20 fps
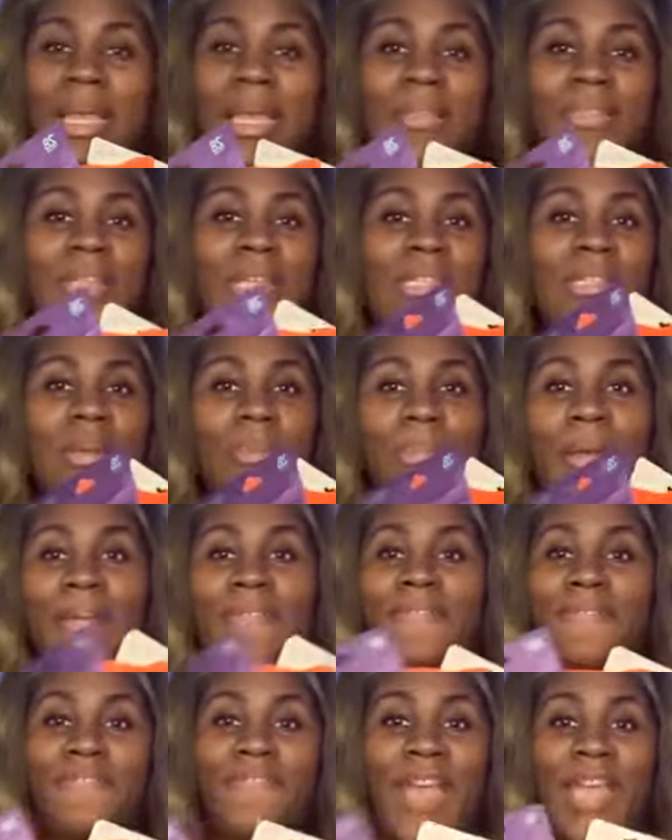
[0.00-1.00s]
and these are
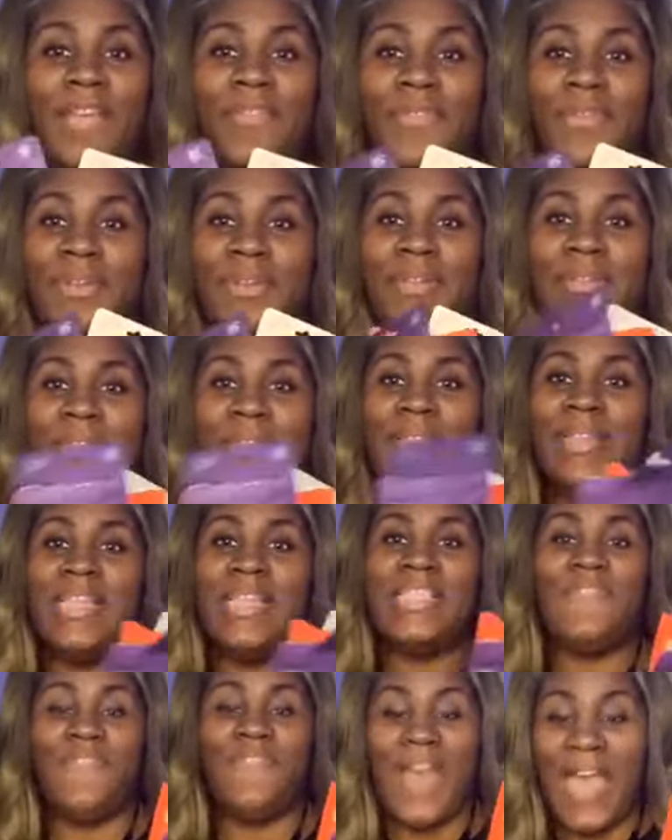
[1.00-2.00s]
my favorite,
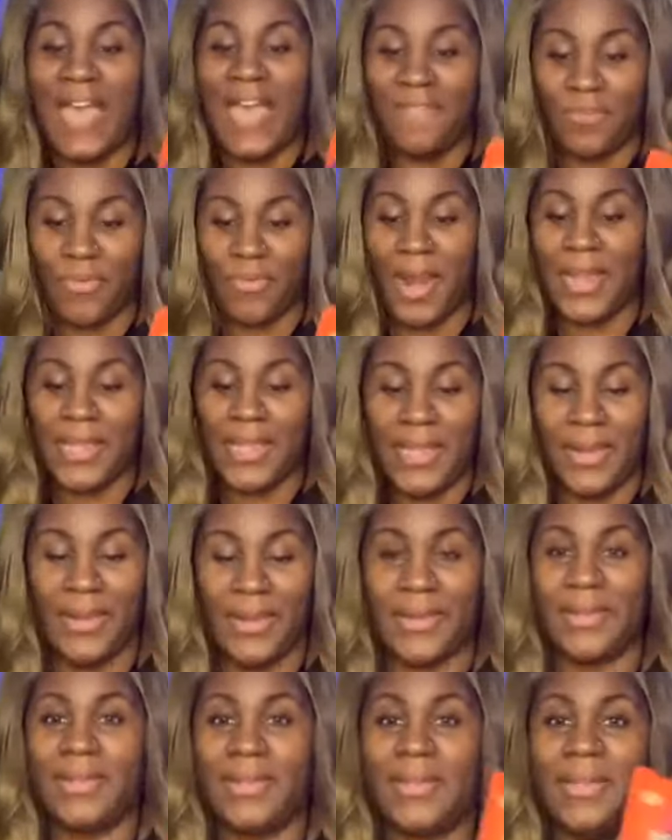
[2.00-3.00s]
this 5 right
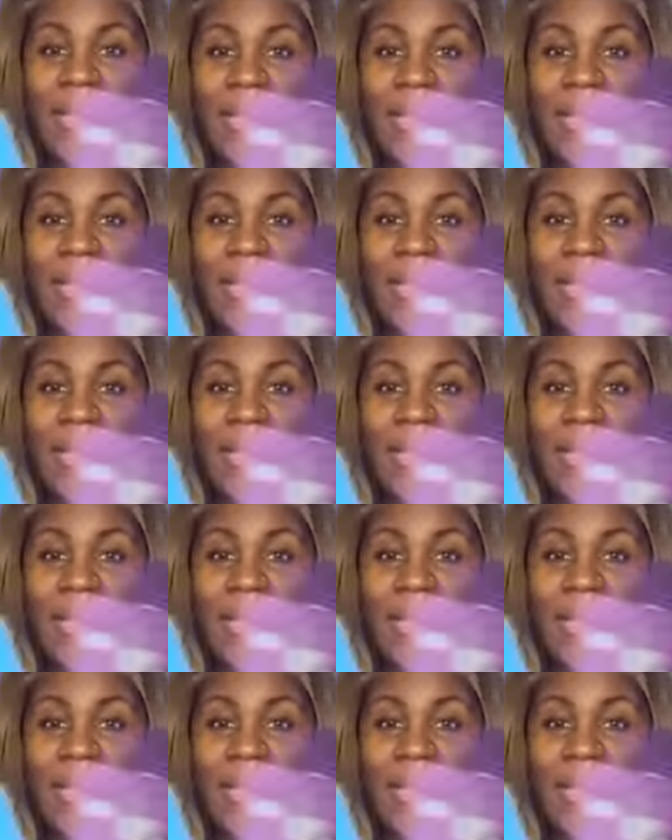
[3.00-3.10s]
here.